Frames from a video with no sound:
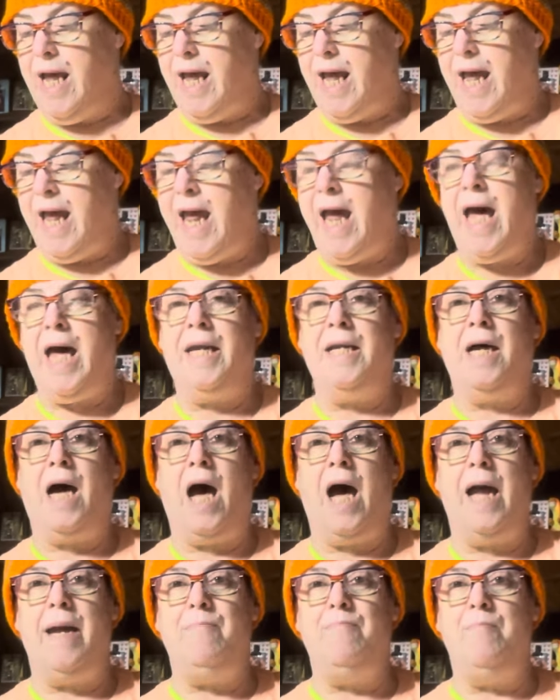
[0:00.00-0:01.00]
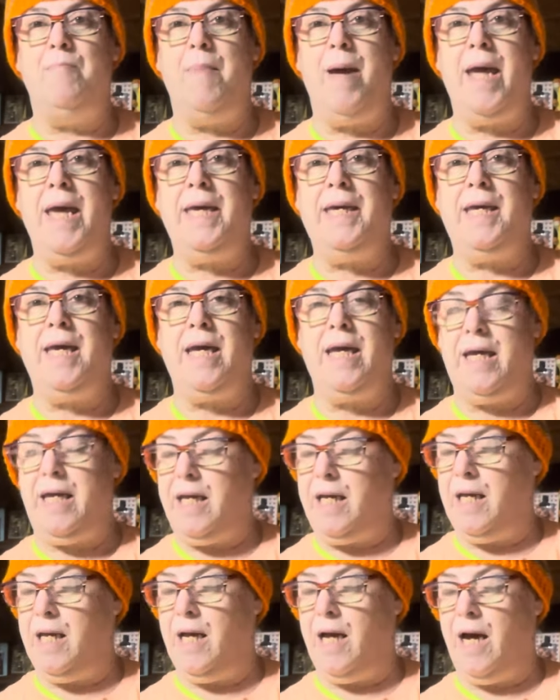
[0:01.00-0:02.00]
And I'm
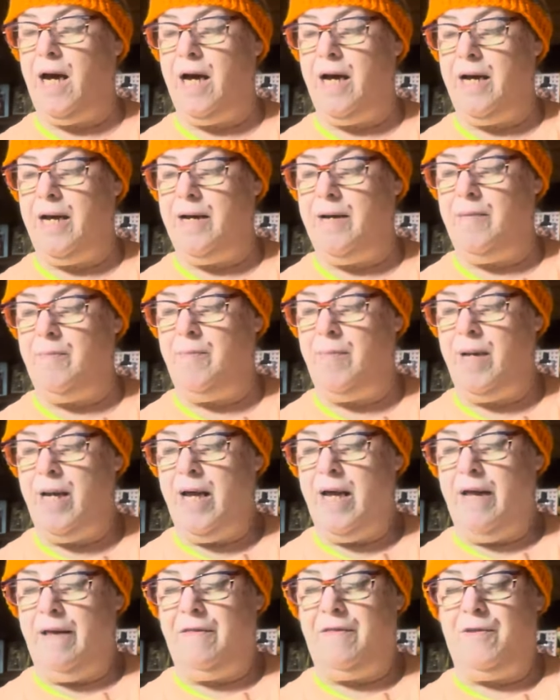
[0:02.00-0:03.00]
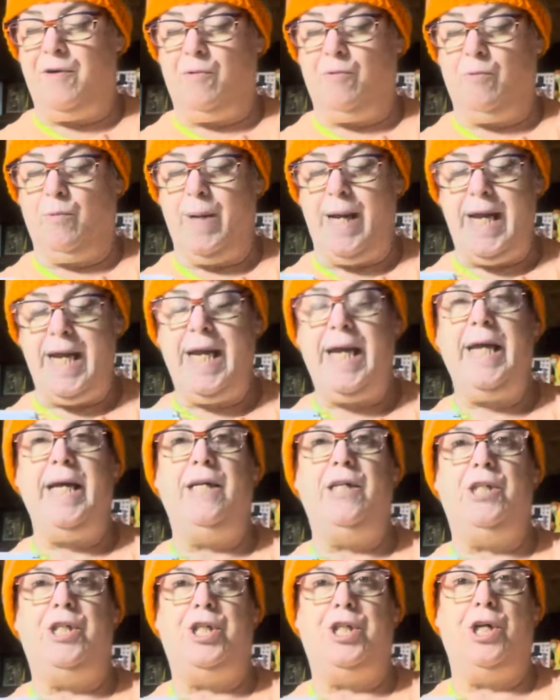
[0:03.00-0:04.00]
making um, the
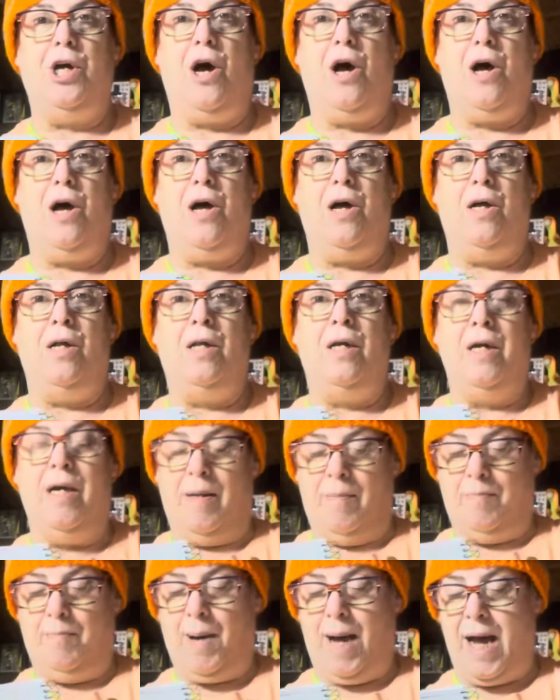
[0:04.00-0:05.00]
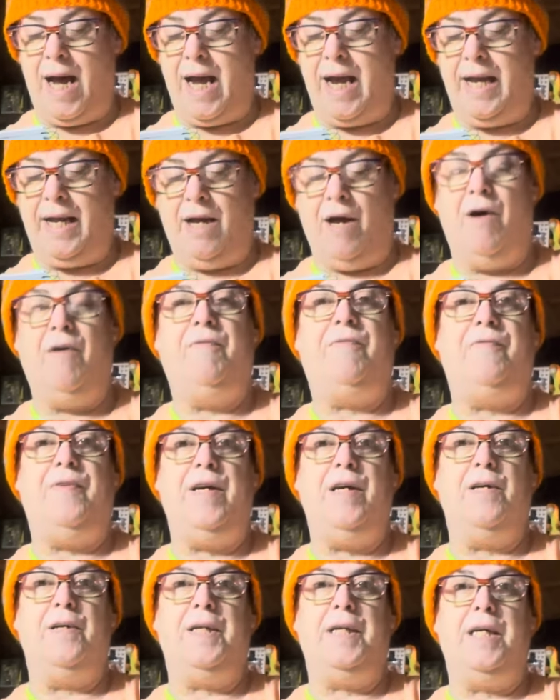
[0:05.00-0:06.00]
reading shawl by
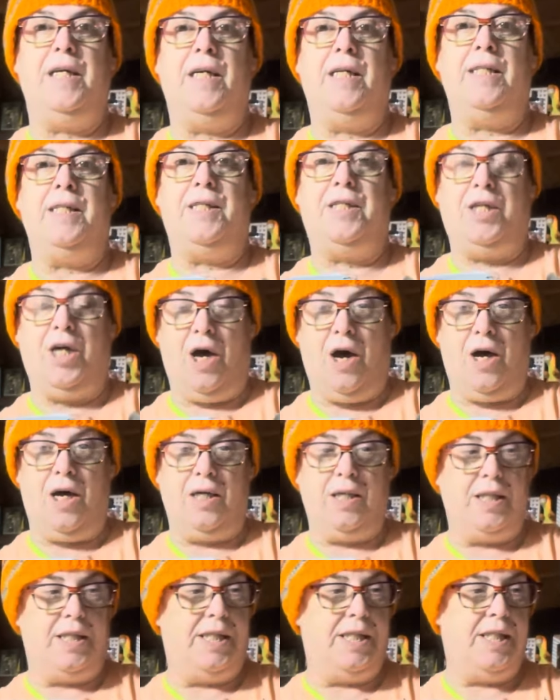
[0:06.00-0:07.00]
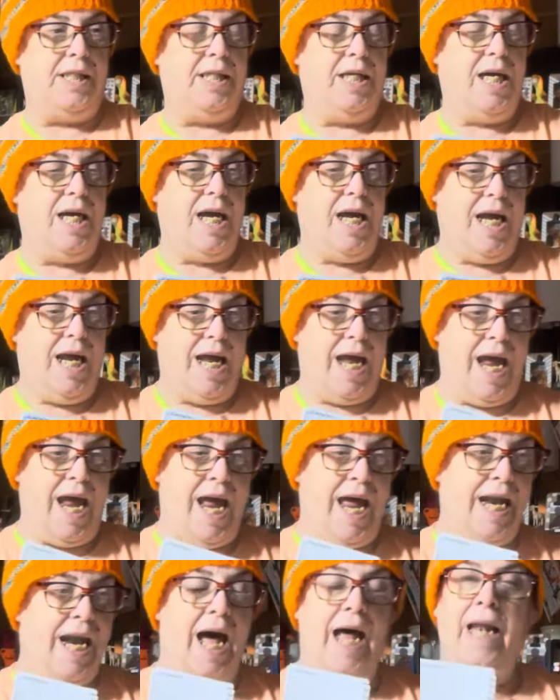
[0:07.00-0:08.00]
Ophelia Talks.
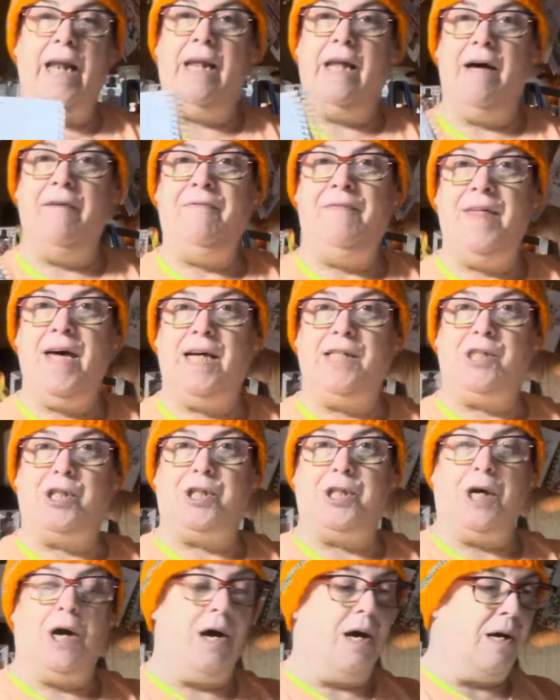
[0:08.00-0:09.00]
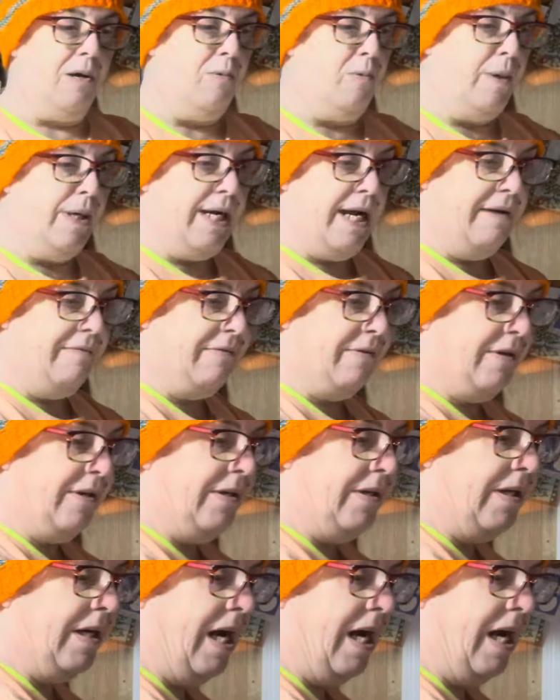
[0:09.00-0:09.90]
And I love that shawl whenever